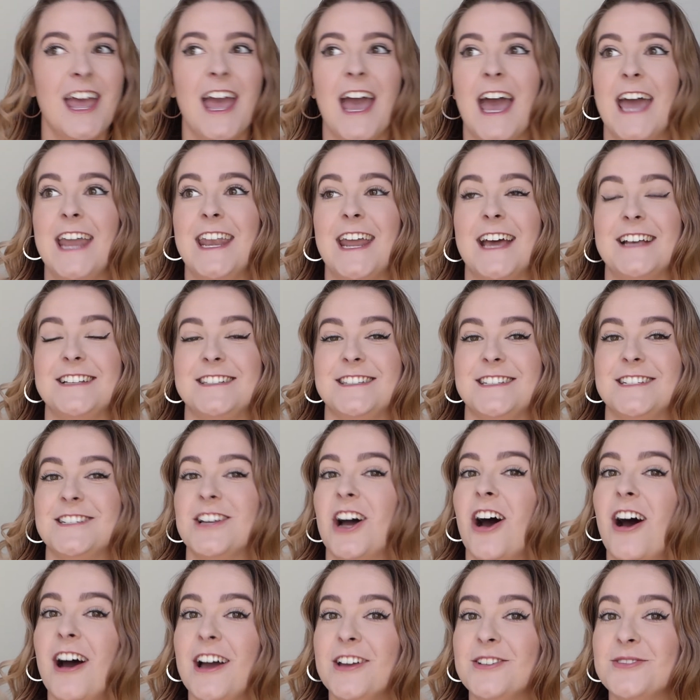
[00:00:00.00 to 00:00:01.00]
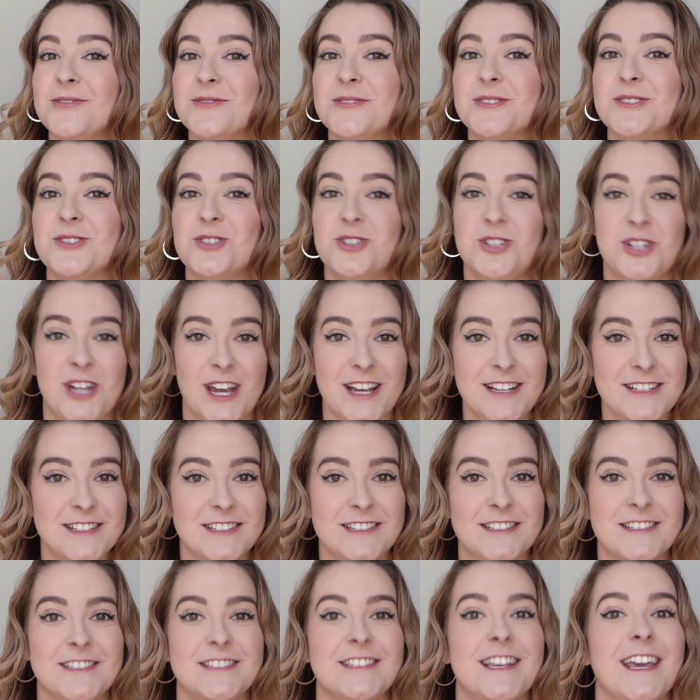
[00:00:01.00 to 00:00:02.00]
and as the title
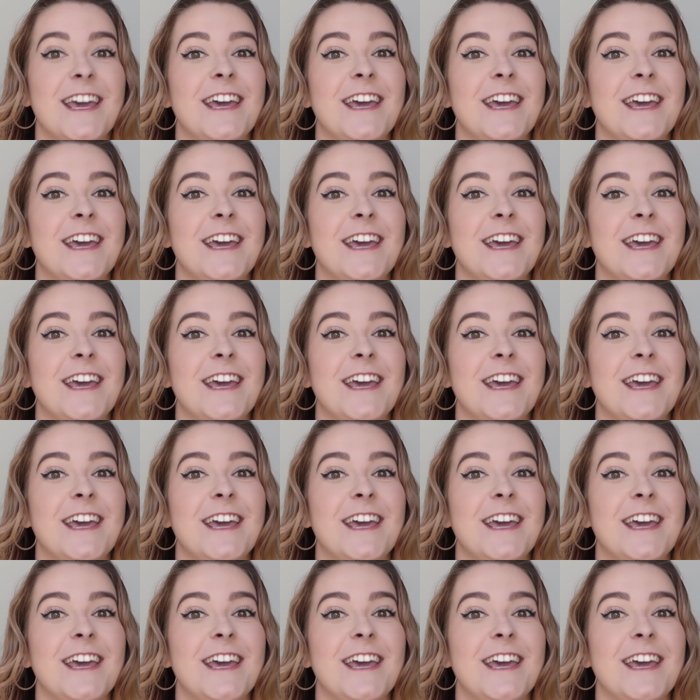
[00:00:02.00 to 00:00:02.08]
suggests,